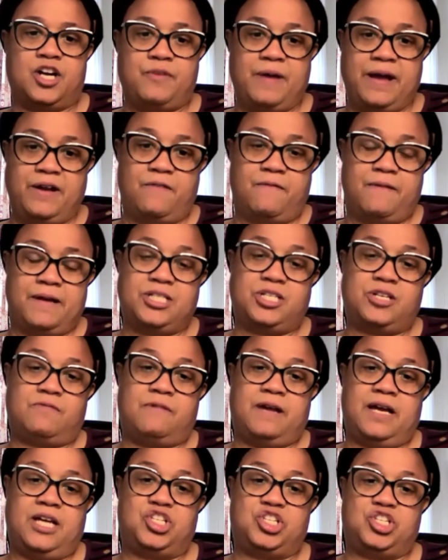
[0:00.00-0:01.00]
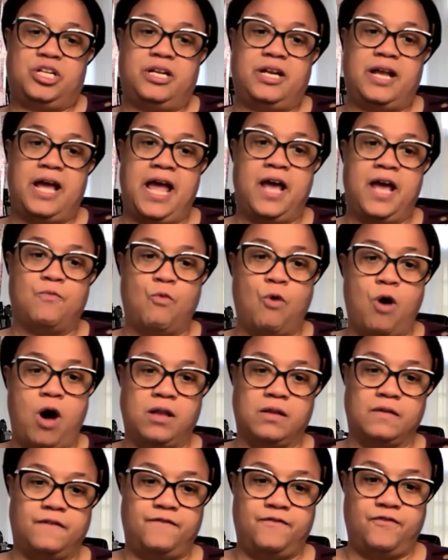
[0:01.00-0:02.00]
greater restoration, and
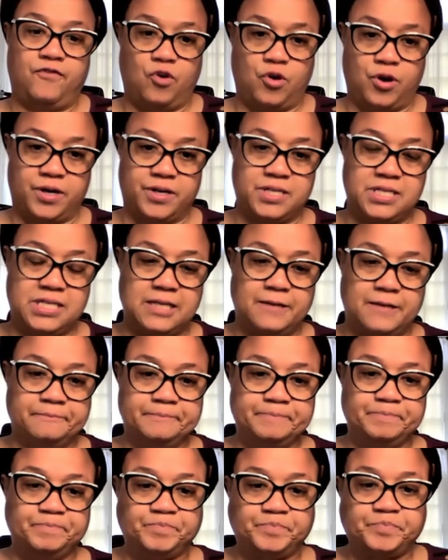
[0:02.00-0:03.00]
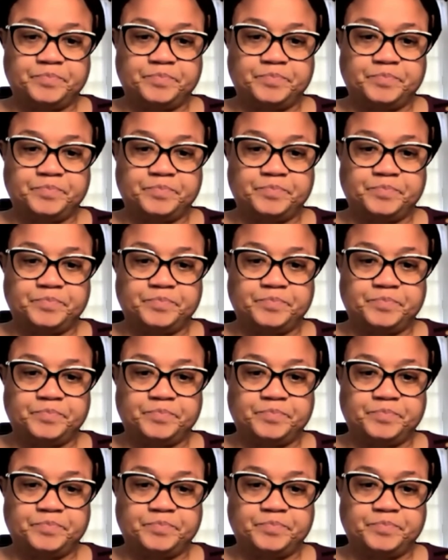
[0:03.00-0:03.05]
wall of force.